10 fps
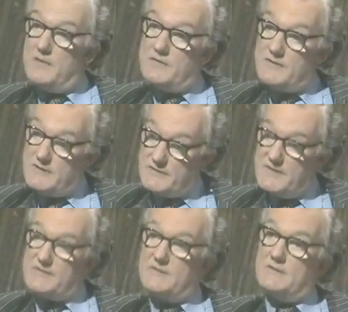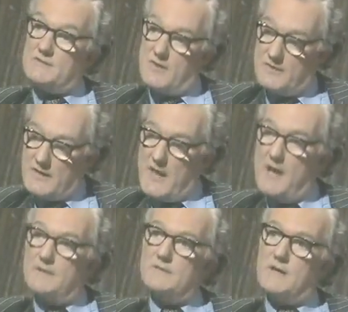This insistence on
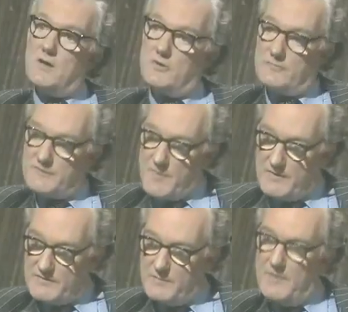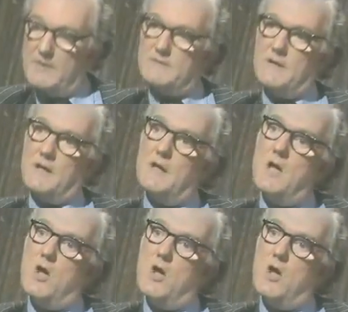clarity, on responsibility,